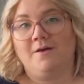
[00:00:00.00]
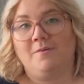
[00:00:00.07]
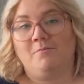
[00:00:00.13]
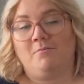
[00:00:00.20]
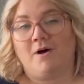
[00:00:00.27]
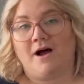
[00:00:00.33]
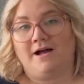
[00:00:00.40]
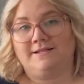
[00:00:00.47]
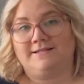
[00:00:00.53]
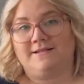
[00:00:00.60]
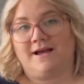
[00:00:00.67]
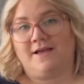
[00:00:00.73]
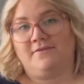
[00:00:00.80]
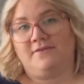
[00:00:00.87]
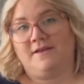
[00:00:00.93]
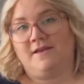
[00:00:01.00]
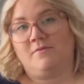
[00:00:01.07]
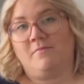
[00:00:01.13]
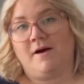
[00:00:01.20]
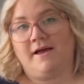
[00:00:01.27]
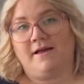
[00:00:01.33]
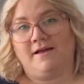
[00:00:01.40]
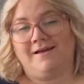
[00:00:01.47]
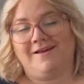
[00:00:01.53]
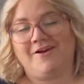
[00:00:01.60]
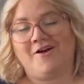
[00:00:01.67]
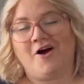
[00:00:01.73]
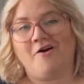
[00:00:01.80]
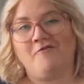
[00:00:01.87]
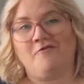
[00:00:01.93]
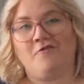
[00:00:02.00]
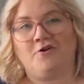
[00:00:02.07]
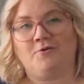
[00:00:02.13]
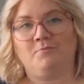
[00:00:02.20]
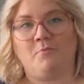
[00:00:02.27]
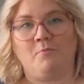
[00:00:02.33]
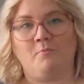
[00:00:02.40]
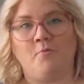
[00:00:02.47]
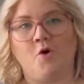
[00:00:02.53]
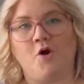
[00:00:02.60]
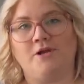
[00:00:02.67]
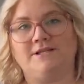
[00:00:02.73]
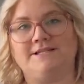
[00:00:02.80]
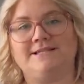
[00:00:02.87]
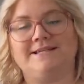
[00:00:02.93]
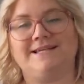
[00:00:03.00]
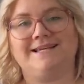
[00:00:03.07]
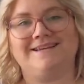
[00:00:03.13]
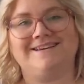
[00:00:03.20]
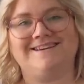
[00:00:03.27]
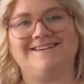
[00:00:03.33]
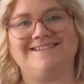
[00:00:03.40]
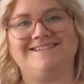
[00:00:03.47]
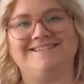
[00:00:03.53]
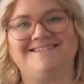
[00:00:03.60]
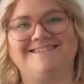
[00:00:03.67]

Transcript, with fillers: But I think my comfort point is